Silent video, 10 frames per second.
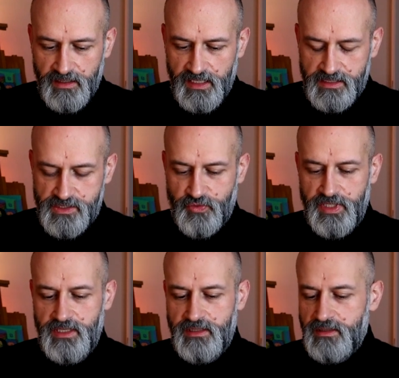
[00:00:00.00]
a look at the
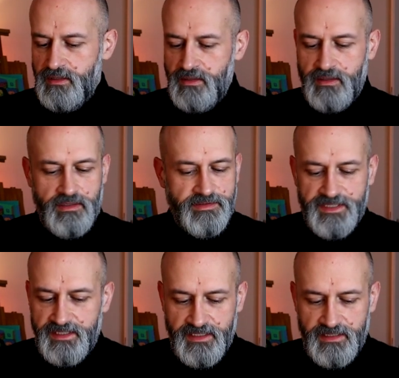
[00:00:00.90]
screen,
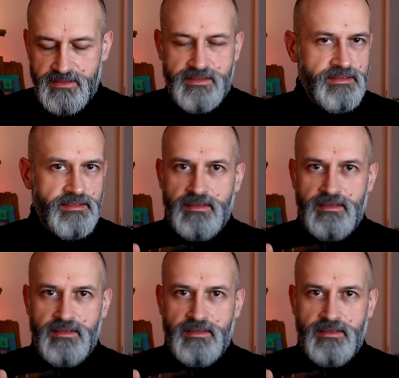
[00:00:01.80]
delete,